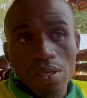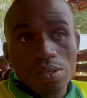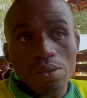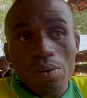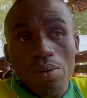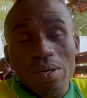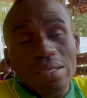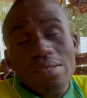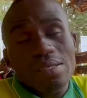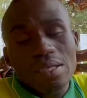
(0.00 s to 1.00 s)
So
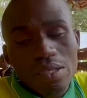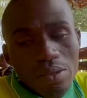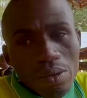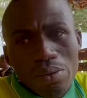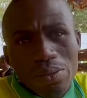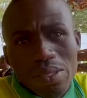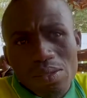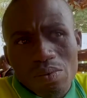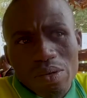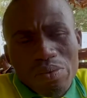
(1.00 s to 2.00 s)
they said, "Oh,
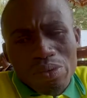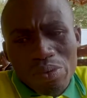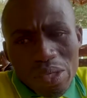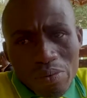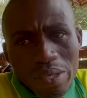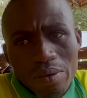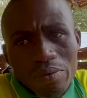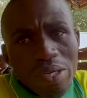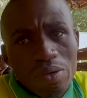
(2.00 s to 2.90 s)
this what we're doing. We, we,